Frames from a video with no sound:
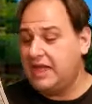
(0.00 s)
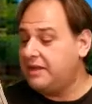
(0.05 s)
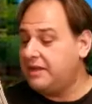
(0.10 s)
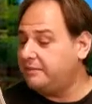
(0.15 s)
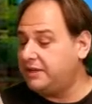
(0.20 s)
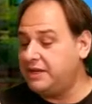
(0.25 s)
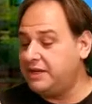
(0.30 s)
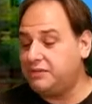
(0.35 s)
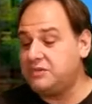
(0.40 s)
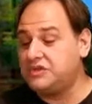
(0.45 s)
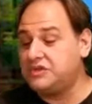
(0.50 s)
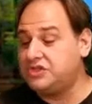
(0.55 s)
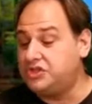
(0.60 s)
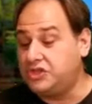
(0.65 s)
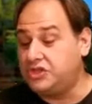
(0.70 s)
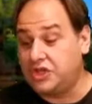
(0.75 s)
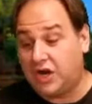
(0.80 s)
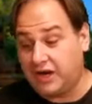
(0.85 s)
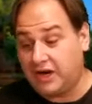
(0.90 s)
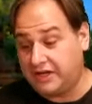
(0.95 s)
but it was
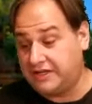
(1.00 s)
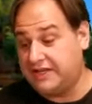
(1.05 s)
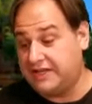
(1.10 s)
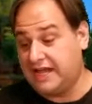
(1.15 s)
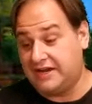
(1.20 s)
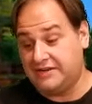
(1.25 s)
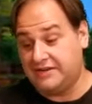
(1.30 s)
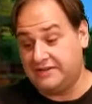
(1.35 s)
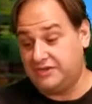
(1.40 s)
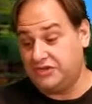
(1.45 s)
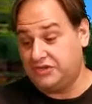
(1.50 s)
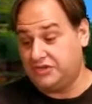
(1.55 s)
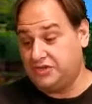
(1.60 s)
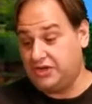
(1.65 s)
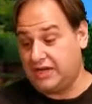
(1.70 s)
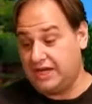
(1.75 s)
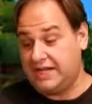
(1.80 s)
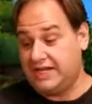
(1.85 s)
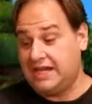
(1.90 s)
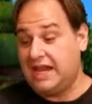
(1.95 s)
dark down in the
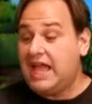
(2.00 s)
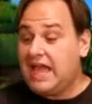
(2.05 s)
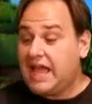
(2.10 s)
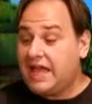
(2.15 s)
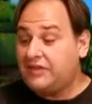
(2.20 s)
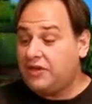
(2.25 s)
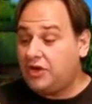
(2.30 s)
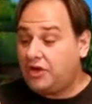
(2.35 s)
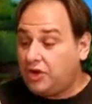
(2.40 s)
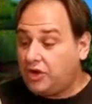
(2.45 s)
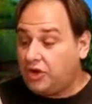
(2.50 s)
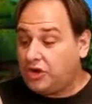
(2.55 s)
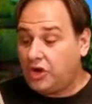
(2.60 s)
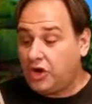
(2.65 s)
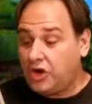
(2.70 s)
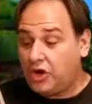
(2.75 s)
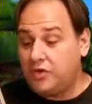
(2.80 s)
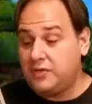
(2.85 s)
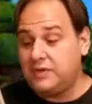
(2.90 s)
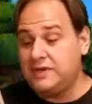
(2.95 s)
drain, and the hook
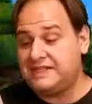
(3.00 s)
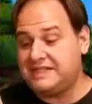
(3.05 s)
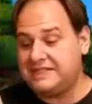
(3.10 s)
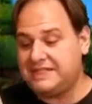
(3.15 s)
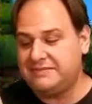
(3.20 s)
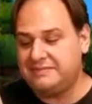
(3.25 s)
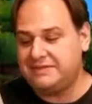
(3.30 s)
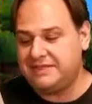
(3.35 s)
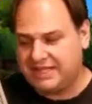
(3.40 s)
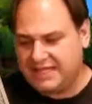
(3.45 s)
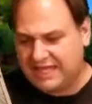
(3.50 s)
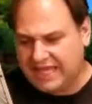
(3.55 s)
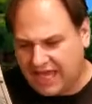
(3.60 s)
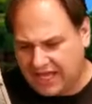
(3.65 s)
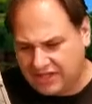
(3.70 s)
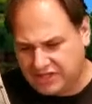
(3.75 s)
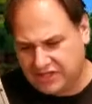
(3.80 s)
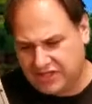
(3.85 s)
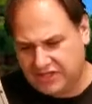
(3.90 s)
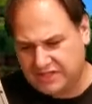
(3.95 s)
always seemed to
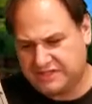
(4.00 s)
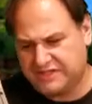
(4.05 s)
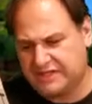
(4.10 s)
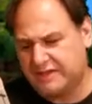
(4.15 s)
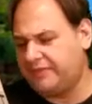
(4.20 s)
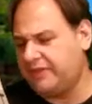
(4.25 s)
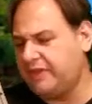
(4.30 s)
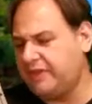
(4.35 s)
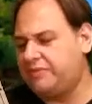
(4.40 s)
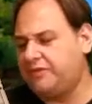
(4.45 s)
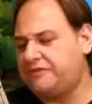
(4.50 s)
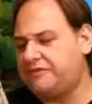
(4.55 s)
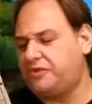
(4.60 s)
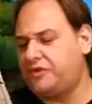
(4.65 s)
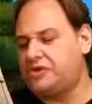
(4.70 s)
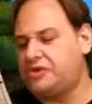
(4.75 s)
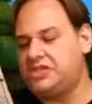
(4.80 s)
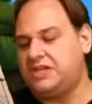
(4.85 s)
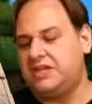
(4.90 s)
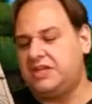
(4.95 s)
catch on something
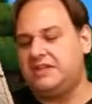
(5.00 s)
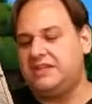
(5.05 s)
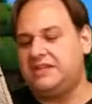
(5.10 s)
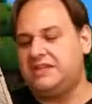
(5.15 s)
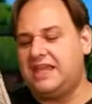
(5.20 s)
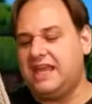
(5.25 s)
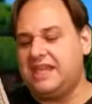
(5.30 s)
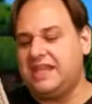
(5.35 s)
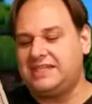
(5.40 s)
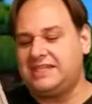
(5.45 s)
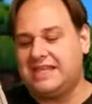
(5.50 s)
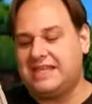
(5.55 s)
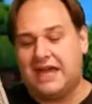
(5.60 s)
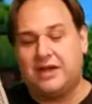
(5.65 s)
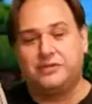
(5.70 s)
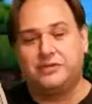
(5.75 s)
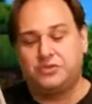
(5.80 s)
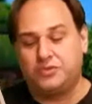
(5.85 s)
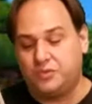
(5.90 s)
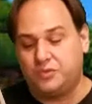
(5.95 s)
before she could get
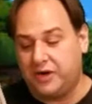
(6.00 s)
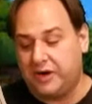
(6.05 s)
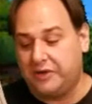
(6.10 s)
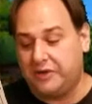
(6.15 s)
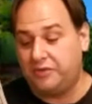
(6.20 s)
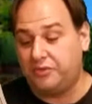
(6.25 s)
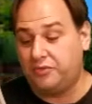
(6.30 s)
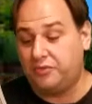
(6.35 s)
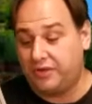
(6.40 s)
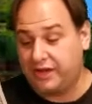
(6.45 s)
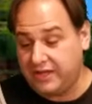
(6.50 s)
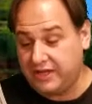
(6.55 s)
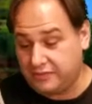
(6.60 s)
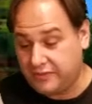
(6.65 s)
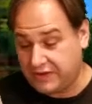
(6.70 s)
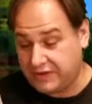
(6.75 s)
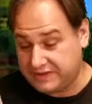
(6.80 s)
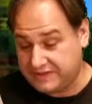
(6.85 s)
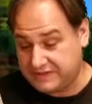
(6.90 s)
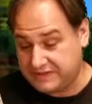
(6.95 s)
down to where the ring
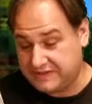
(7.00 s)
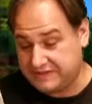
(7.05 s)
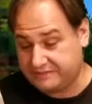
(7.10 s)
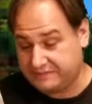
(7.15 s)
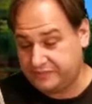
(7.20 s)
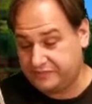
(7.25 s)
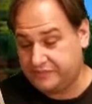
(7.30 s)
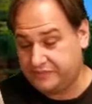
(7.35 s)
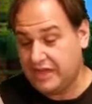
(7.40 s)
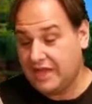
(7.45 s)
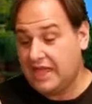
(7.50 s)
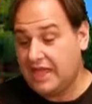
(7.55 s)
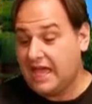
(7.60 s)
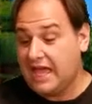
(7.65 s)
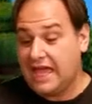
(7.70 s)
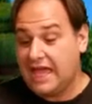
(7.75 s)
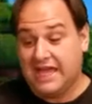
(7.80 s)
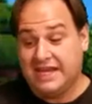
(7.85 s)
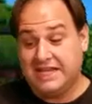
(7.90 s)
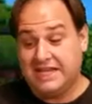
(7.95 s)
was.
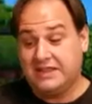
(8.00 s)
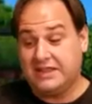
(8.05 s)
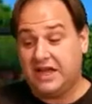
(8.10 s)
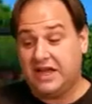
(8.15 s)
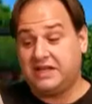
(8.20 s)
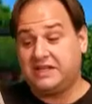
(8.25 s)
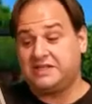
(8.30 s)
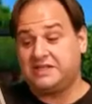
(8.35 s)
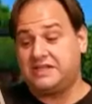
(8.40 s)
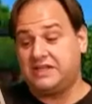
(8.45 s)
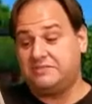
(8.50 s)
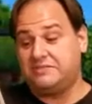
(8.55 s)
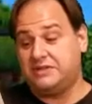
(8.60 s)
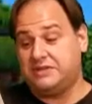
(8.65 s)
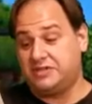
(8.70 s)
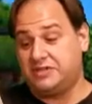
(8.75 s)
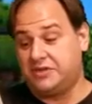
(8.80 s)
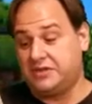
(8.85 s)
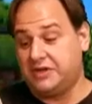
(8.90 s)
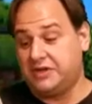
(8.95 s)
"Any luck?" said
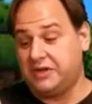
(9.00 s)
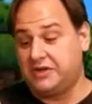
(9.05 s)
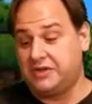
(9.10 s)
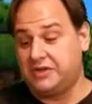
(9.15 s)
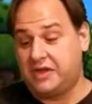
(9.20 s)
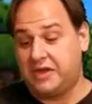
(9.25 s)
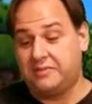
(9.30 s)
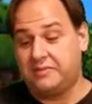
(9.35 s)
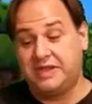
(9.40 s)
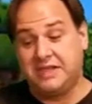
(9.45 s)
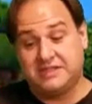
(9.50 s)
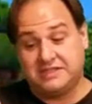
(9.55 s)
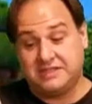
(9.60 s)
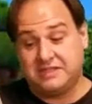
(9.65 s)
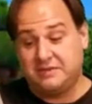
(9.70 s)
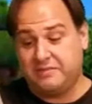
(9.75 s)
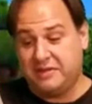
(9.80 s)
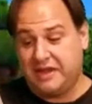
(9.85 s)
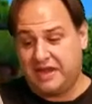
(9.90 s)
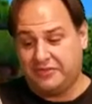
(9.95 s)
Mr. Little, coming into
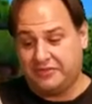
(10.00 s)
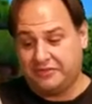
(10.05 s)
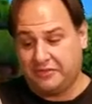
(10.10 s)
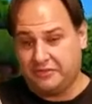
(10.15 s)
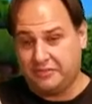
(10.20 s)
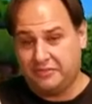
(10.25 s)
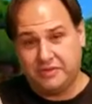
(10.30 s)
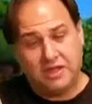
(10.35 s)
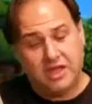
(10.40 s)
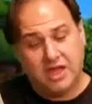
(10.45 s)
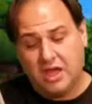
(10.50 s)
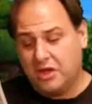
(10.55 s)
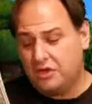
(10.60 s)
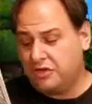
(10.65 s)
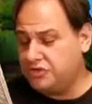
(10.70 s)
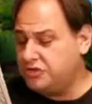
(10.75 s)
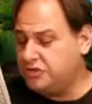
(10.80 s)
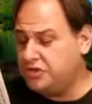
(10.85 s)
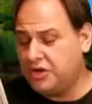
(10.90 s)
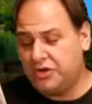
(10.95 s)
the bathroom.
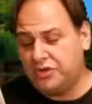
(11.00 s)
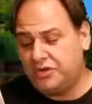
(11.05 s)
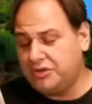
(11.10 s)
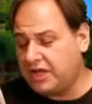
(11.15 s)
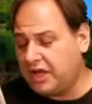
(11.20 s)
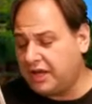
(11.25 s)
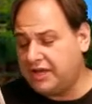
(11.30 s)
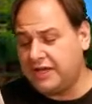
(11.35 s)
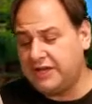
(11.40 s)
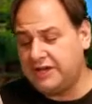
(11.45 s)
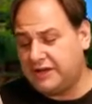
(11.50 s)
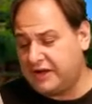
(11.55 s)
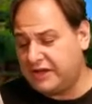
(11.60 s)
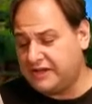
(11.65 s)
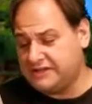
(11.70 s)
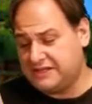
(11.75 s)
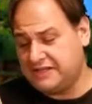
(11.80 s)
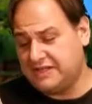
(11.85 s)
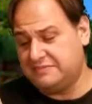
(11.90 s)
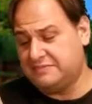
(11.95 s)
"No luck at
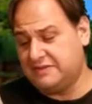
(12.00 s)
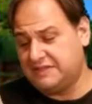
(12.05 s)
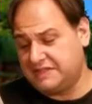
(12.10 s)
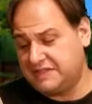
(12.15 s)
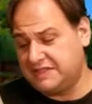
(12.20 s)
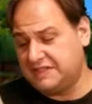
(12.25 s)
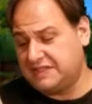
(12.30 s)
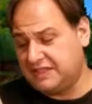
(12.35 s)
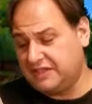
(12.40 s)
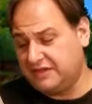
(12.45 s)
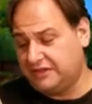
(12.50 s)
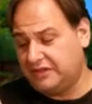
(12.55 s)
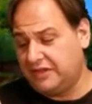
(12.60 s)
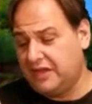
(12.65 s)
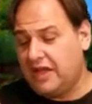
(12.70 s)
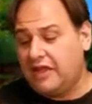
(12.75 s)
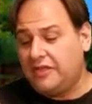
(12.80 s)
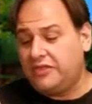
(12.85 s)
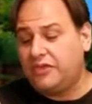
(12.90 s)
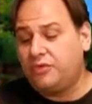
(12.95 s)
all," said Mrs. Little.
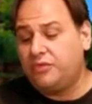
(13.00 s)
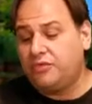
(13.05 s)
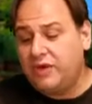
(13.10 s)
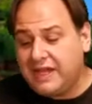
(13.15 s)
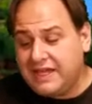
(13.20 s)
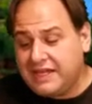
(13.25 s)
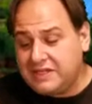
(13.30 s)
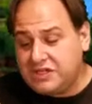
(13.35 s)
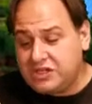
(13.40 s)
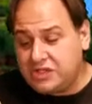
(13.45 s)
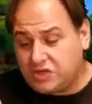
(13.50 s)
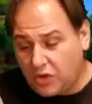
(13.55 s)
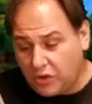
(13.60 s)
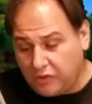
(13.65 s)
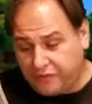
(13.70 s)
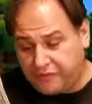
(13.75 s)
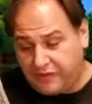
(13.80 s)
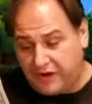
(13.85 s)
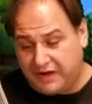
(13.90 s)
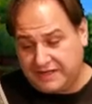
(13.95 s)
"The ring is
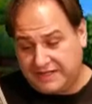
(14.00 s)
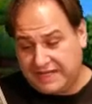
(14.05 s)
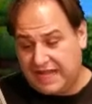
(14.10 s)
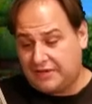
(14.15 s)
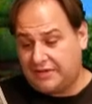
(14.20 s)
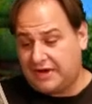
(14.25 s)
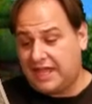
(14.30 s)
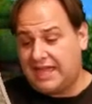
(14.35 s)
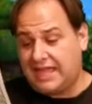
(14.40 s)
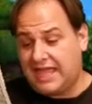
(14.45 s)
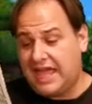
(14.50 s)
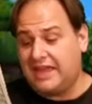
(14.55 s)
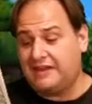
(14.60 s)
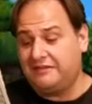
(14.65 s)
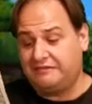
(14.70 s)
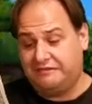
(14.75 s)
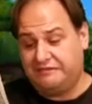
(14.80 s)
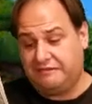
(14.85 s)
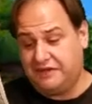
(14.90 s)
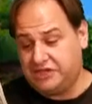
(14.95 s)
so far down I
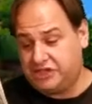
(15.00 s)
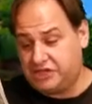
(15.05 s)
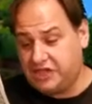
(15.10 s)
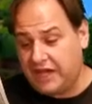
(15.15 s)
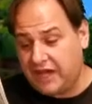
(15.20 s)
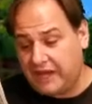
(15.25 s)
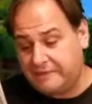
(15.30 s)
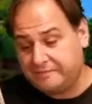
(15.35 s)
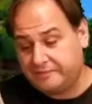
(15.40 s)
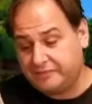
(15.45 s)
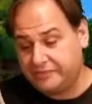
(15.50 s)
can't fish it up."